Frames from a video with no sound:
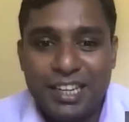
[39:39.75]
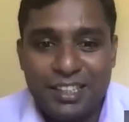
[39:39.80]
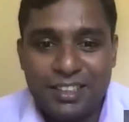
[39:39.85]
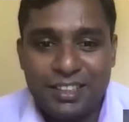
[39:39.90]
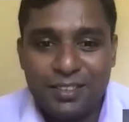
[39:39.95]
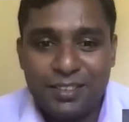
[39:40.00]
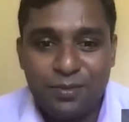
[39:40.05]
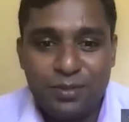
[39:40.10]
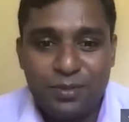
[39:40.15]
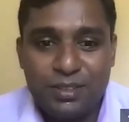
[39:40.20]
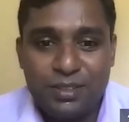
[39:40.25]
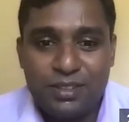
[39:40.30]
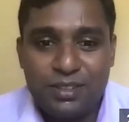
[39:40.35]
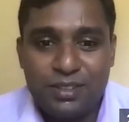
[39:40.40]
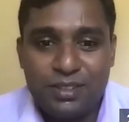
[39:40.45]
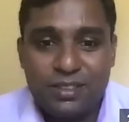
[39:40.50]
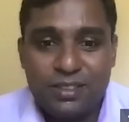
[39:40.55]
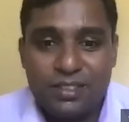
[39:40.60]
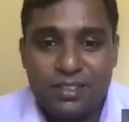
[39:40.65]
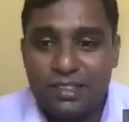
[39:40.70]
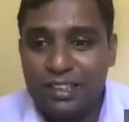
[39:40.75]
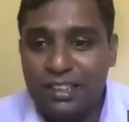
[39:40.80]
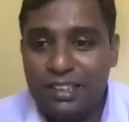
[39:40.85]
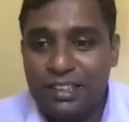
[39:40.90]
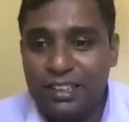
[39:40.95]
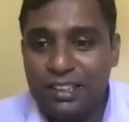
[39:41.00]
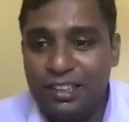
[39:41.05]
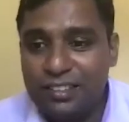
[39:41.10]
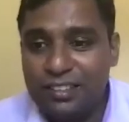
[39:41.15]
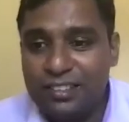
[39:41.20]
sir, it
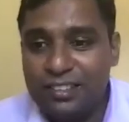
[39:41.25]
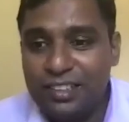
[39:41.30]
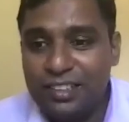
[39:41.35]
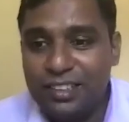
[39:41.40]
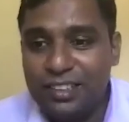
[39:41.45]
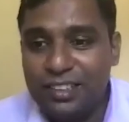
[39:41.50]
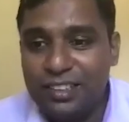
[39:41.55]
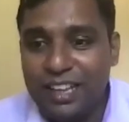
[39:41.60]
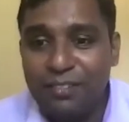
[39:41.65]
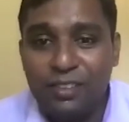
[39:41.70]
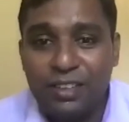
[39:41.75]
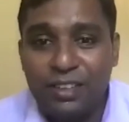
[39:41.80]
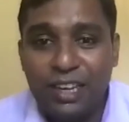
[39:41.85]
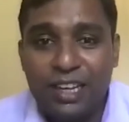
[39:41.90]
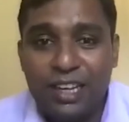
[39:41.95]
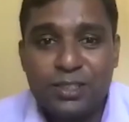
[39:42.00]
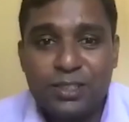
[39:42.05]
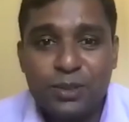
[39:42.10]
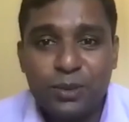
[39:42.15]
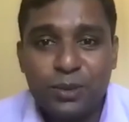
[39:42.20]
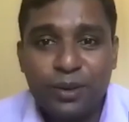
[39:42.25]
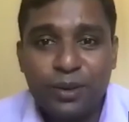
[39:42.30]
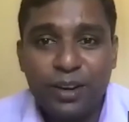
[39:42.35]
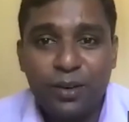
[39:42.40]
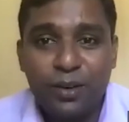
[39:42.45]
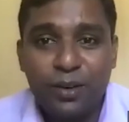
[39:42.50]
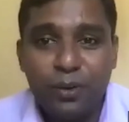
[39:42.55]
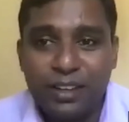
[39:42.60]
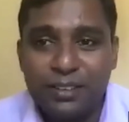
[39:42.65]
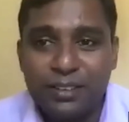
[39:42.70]
is a live class or
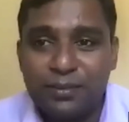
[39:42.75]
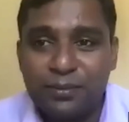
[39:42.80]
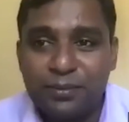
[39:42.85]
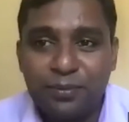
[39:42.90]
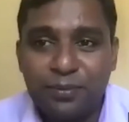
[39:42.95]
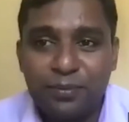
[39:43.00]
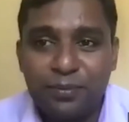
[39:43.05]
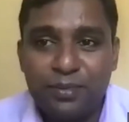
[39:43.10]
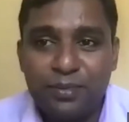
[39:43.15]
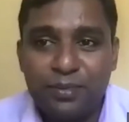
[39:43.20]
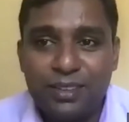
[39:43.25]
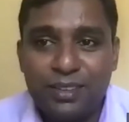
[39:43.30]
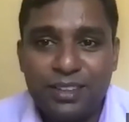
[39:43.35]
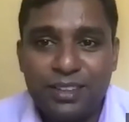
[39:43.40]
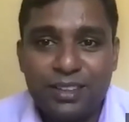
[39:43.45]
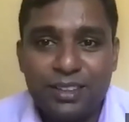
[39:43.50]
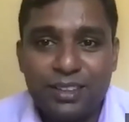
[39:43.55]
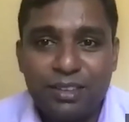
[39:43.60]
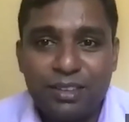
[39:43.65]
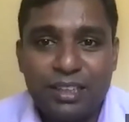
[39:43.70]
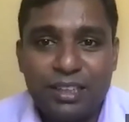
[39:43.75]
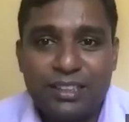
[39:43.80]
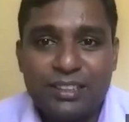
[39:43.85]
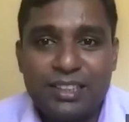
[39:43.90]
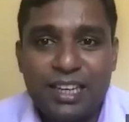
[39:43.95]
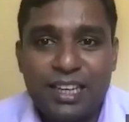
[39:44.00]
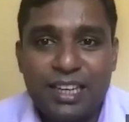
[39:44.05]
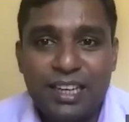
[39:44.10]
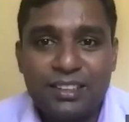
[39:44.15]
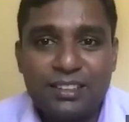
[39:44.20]
recording. What is the
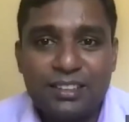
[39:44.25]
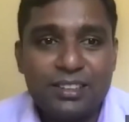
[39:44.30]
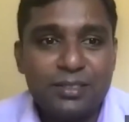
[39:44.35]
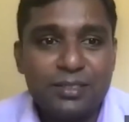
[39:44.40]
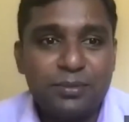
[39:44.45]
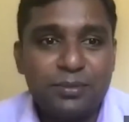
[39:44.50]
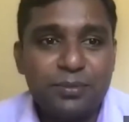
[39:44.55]
answer?